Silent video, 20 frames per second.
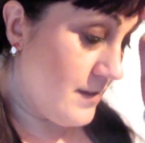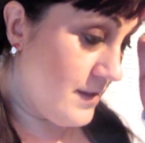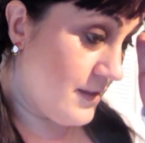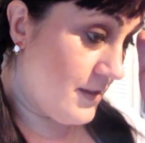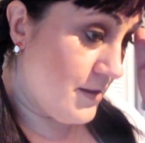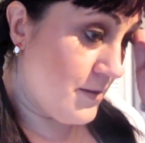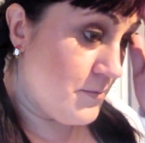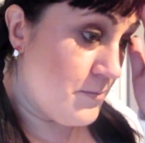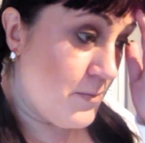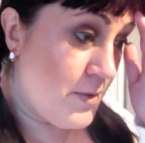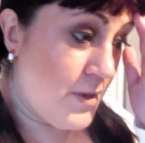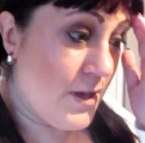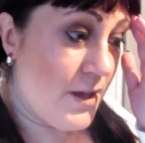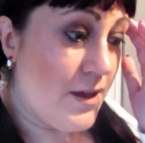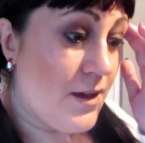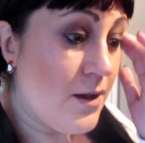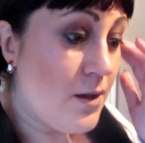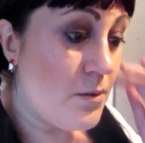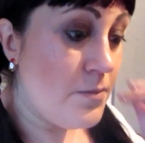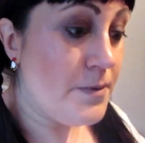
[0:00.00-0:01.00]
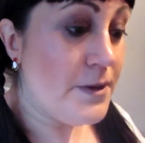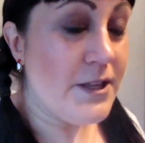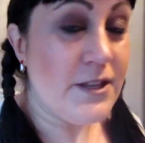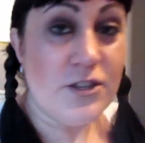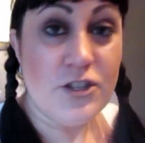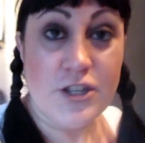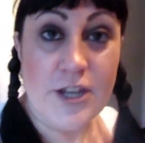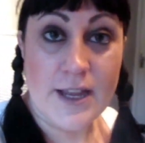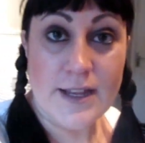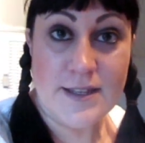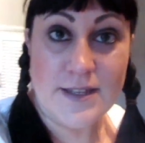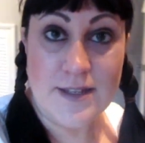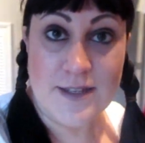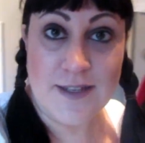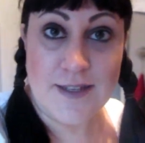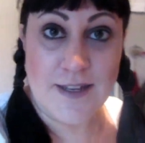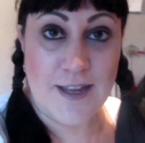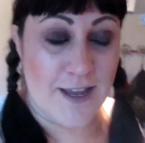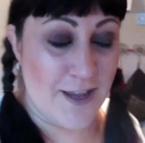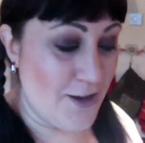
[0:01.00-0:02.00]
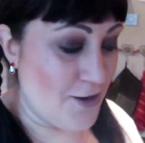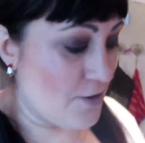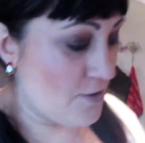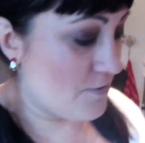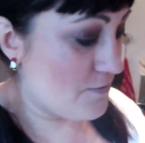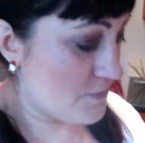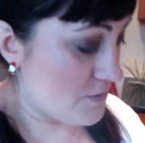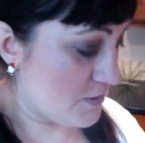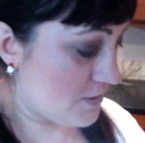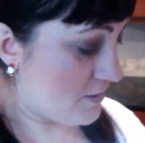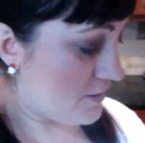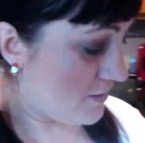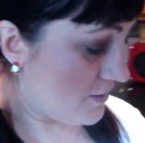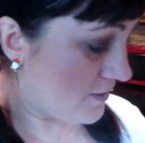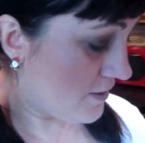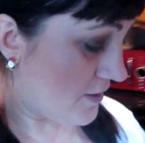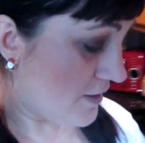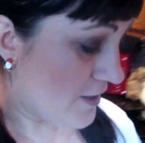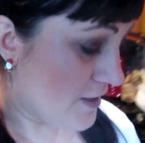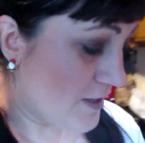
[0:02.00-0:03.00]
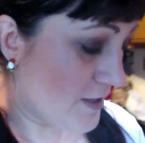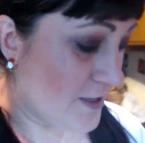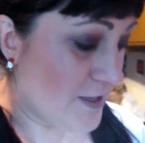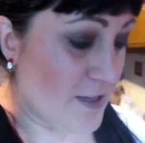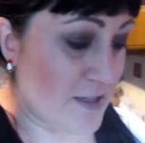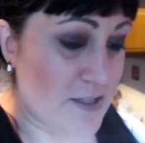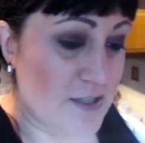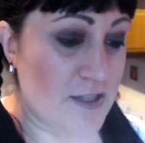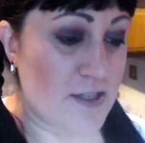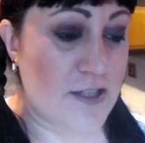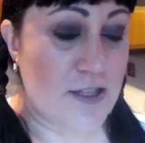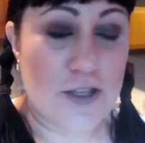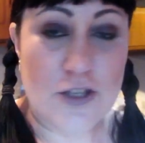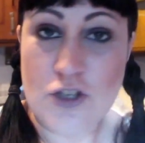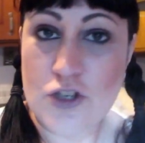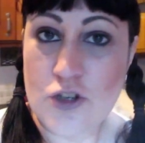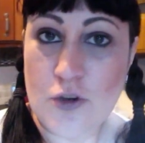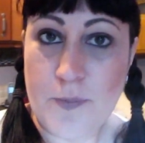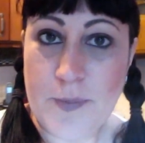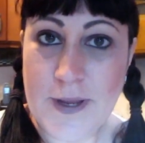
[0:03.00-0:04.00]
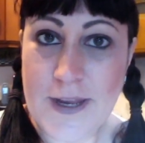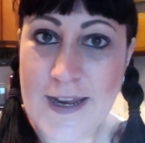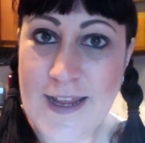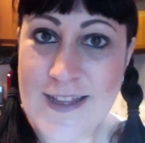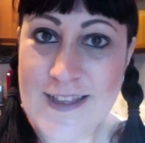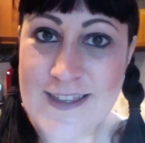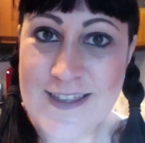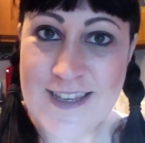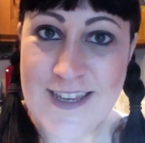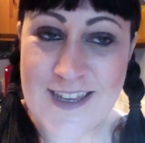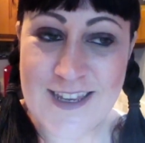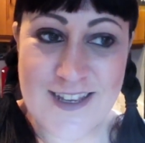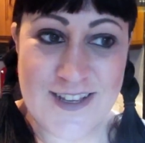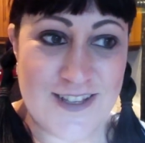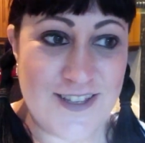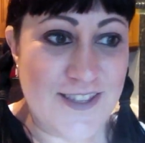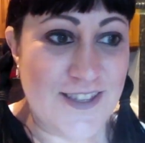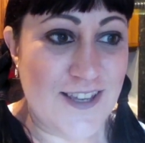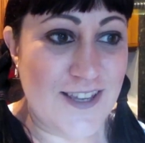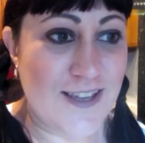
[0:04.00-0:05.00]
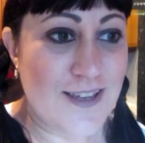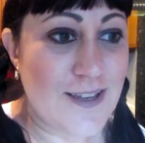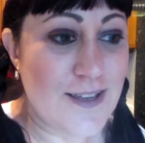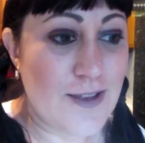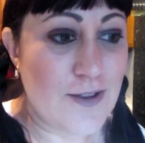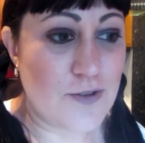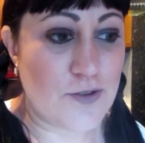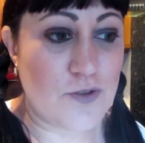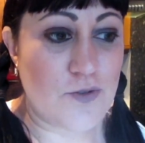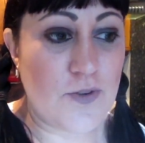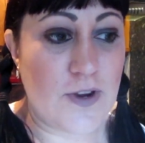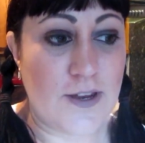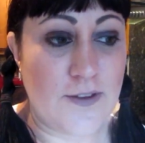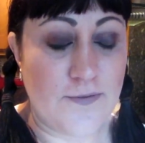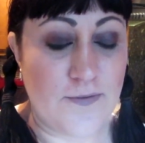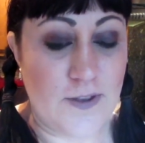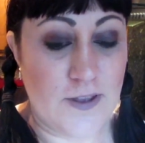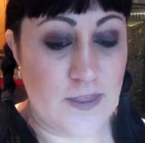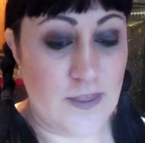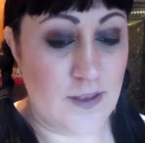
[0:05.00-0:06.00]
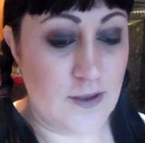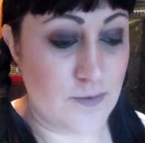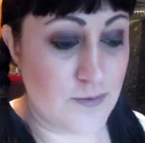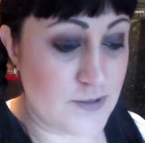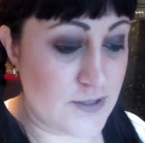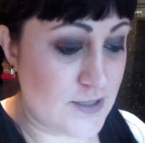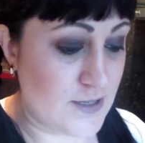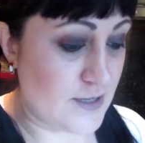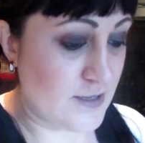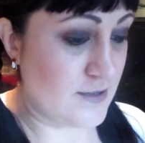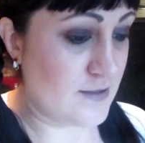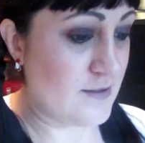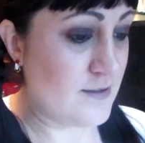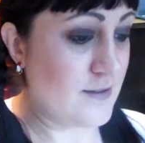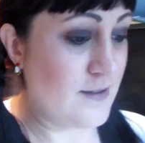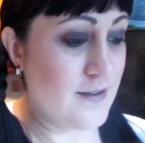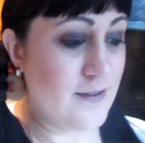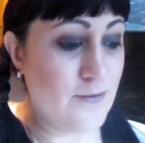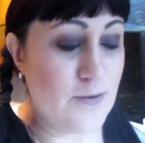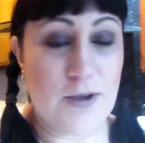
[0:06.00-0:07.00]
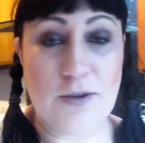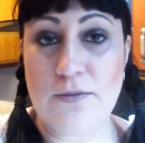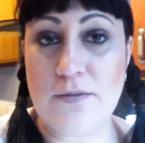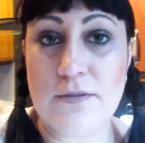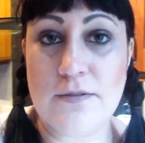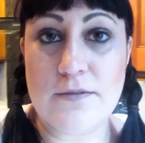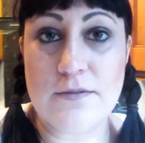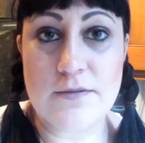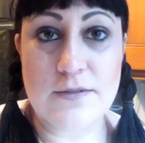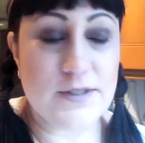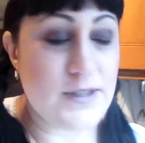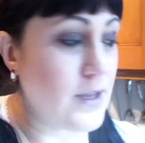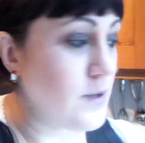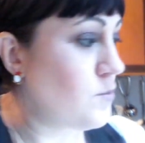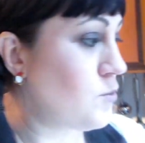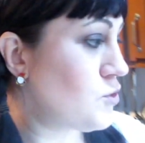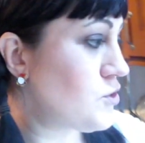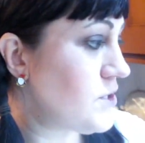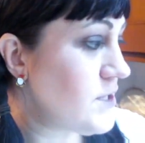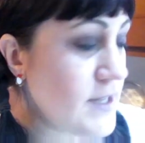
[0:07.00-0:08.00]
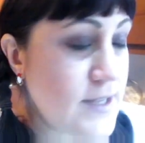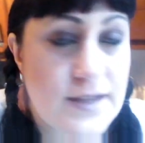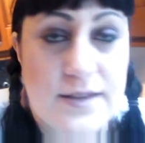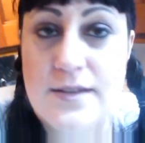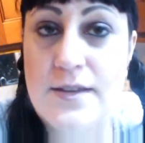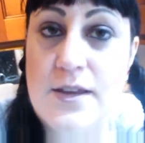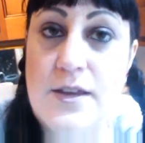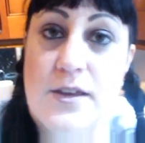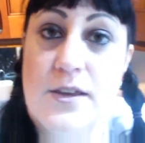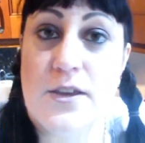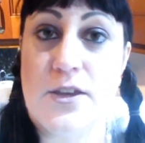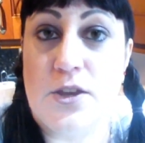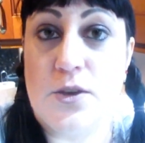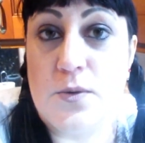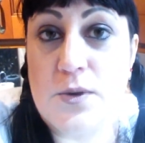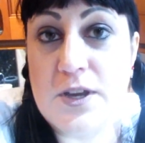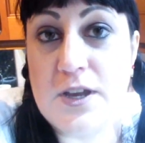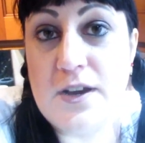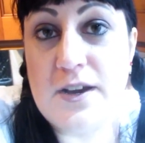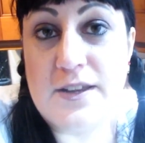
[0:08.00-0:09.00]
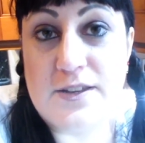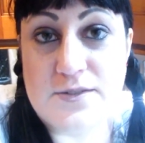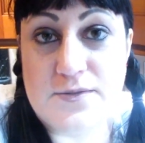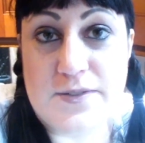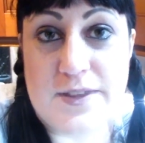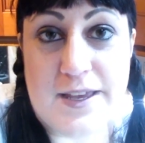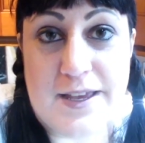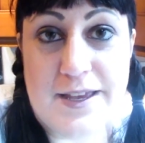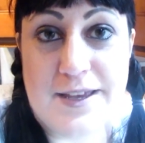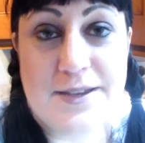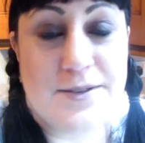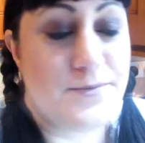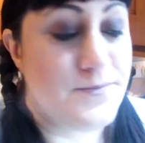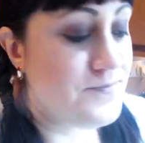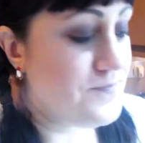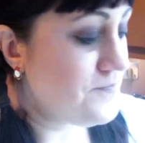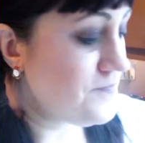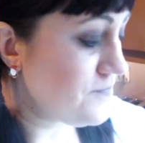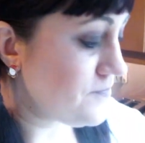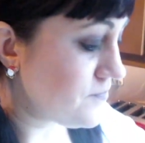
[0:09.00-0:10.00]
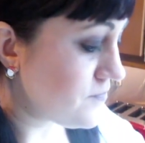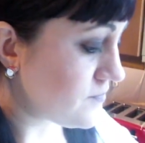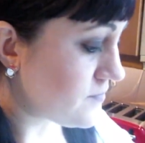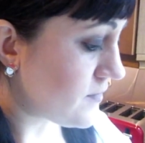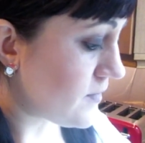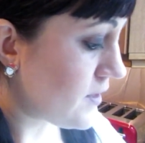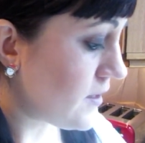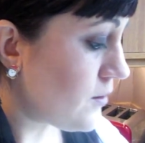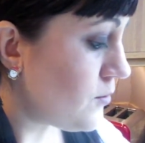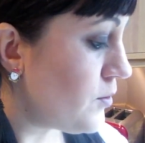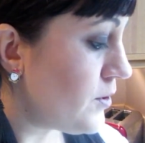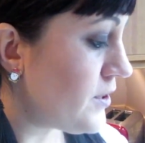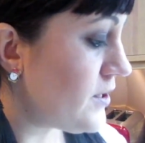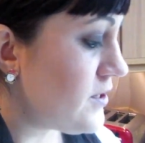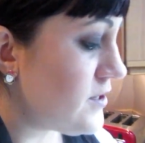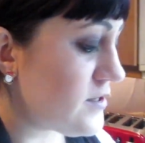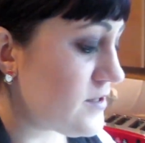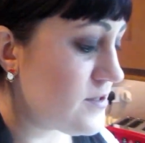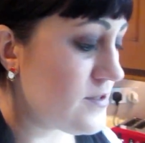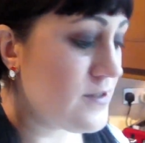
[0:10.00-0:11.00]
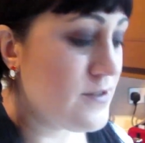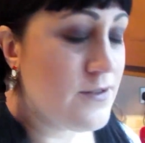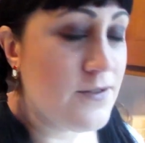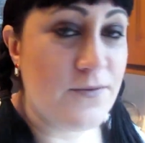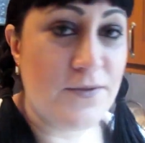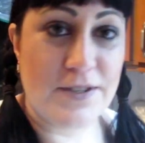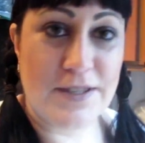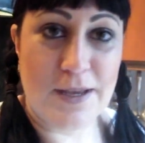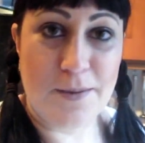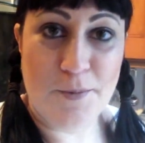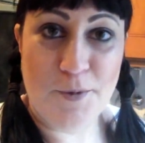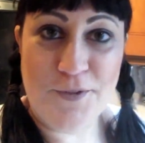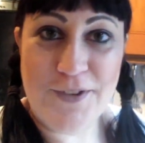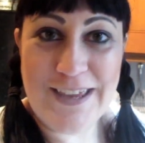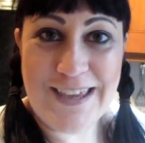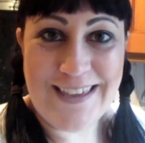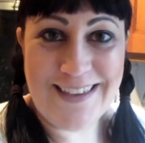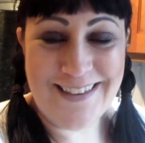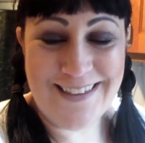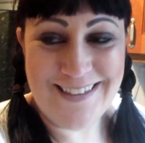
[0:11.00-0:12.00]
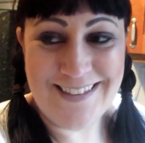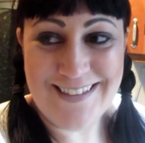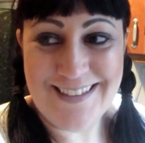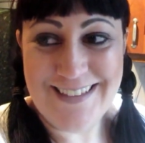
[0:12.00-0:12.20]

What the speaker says: A bit shattered today after yesterday's shopping antics. That was great fun though, wasn't it? Well, say wasn't it. You were kind of there with us for some of it.